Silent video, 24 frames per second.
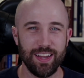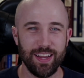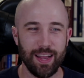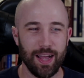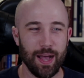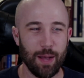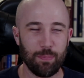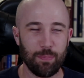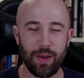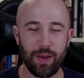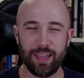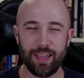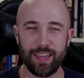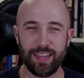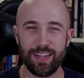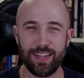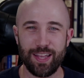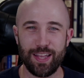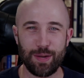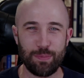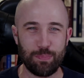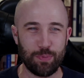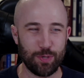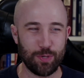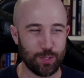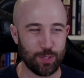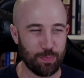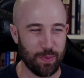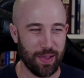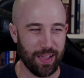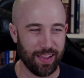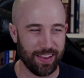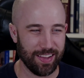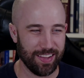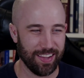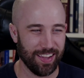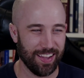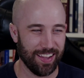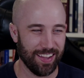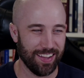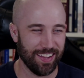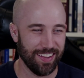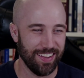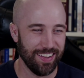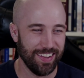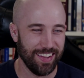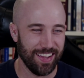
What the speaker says: I'll probably get a lot of pushback